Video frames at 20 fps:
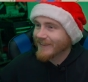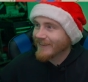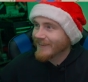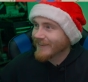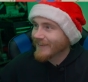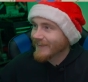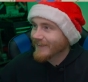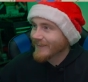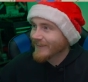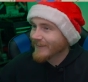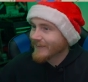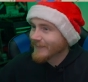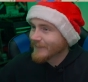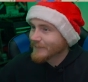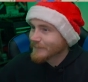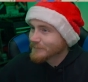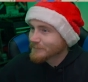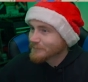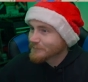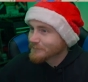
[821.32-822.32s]

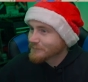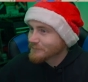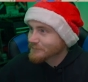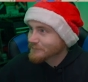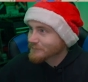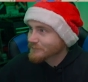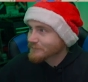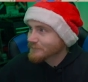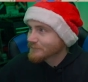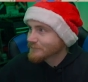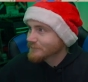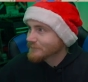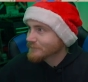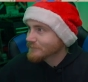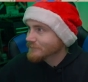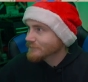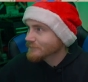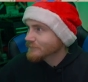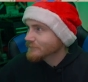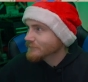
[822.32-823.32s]

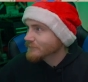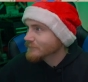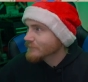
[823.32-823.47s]
[no speech]